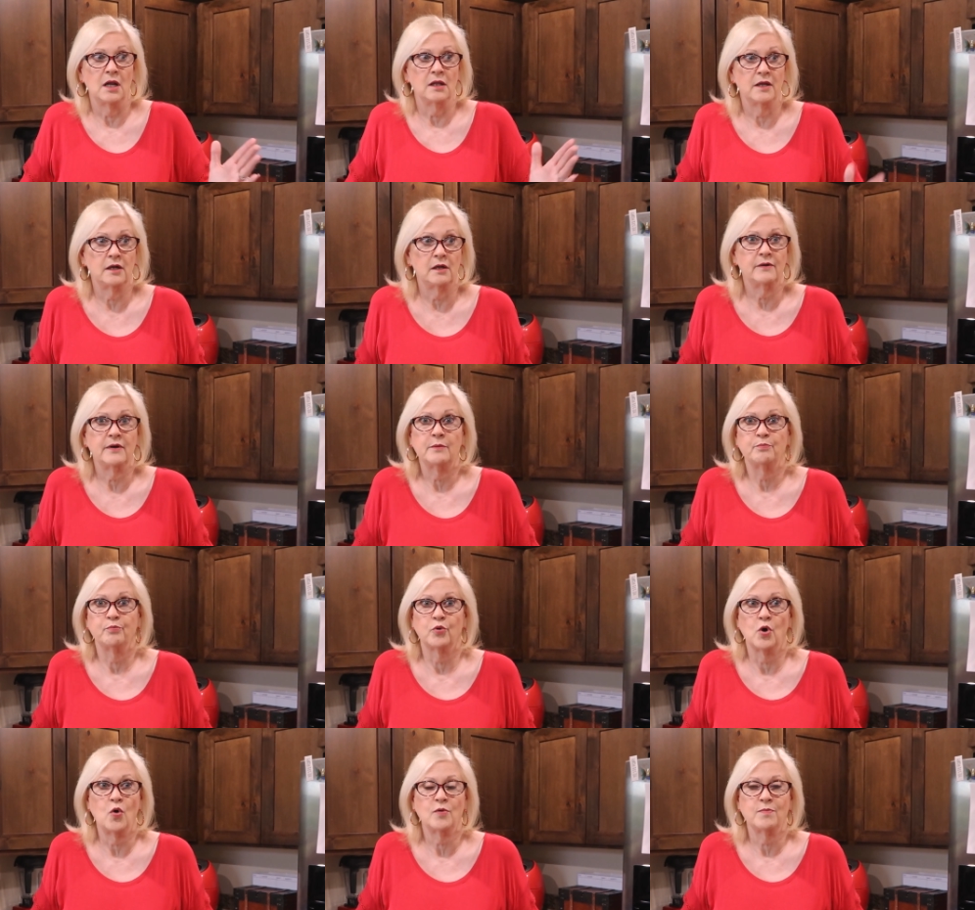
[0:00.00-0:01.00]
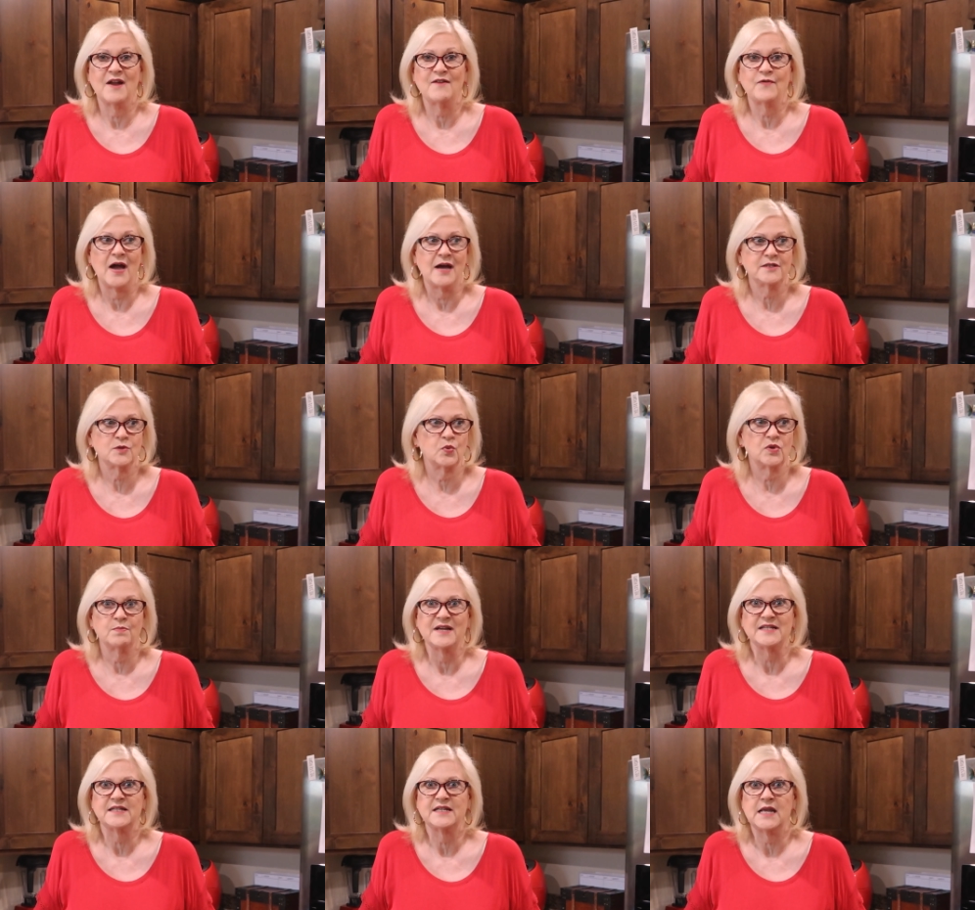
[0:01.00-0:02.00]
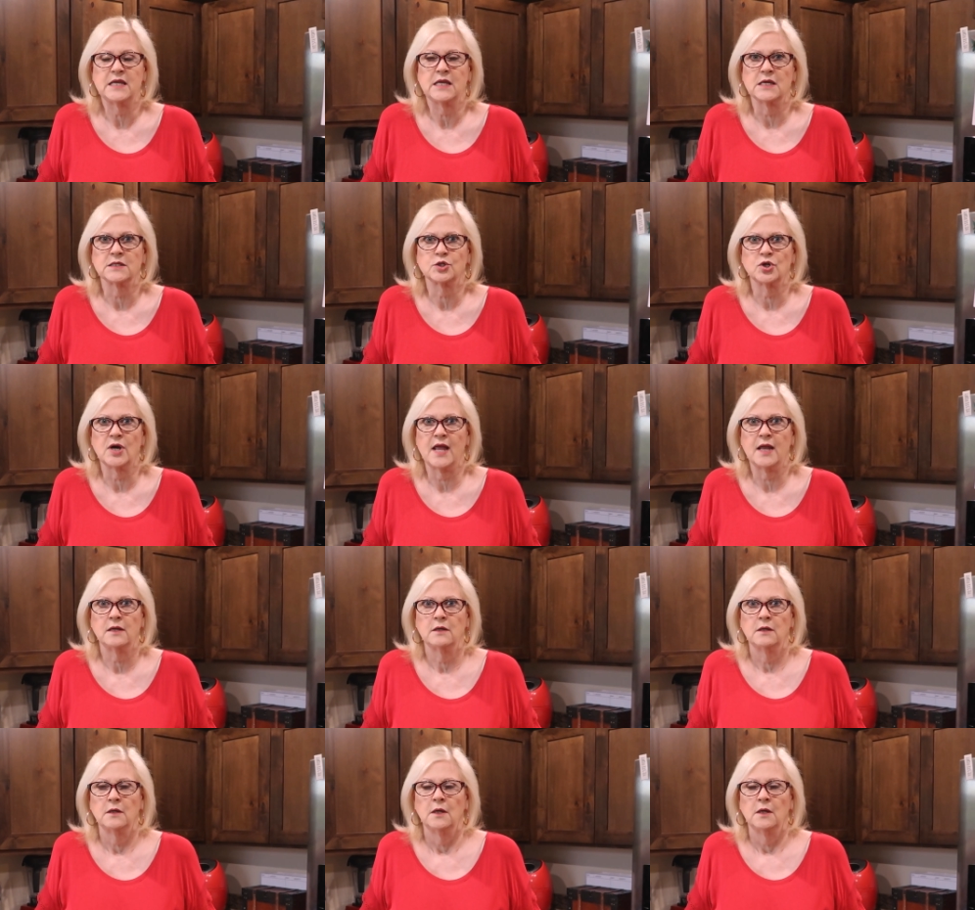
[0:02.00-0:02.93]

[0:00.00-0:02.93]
I literally broke my fast with my steak yesterday.